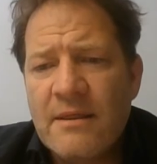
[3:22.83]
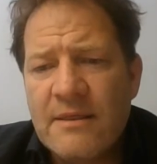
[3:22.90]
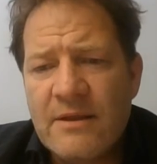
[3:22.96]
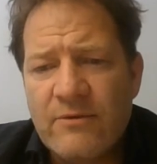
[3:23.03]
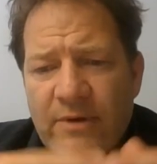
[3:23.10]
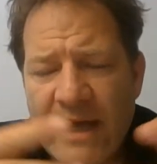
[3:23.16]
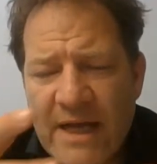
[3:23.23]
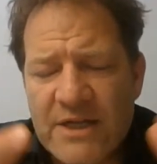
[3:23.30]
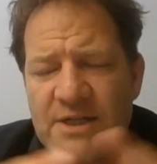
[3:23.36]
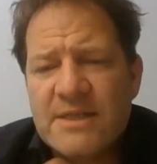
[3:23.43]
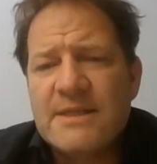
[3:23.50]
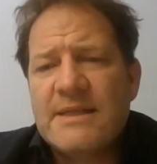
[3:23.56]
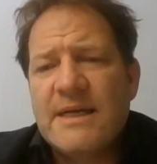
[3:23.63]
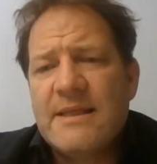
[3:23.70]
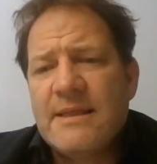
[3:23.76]
the
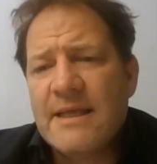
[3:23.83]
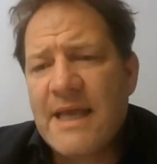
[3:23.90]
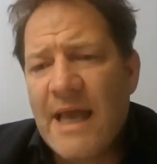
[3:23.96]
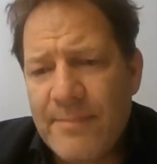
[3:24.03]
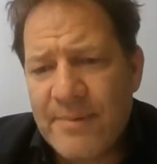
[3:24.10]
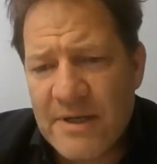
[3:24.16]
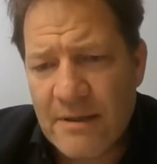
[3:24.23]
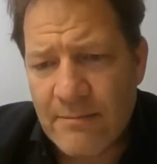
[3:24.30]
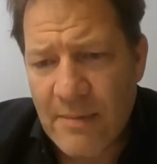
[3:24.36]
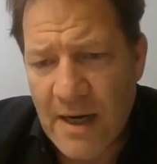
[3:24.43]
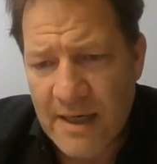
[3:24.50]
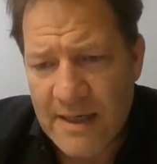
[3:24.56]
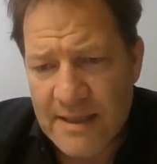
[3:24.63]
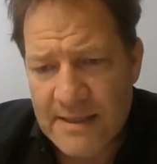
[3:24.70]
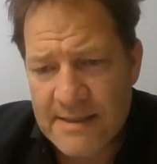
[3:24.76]
reaction that the capital
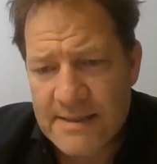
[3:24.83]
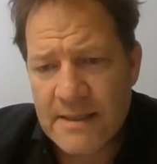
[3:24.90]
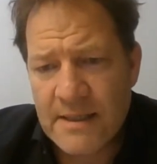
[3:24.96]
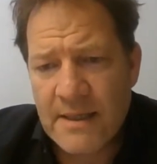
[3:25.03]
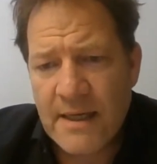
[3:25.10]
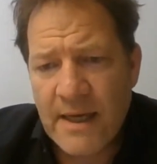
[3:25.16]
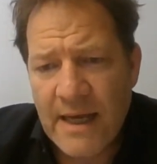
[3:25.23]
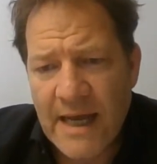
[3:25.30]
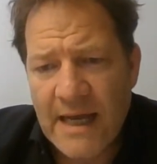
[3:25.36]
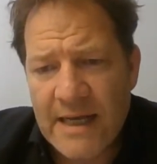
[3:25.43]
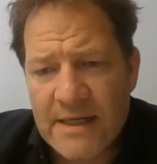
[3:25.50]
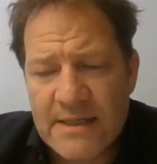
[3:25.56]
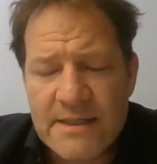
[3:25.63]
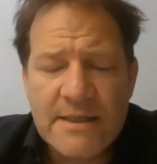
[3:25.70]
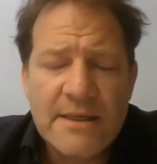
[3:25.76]
markets
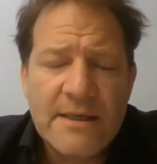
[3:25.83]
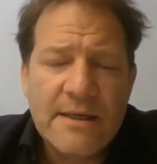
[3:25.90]
and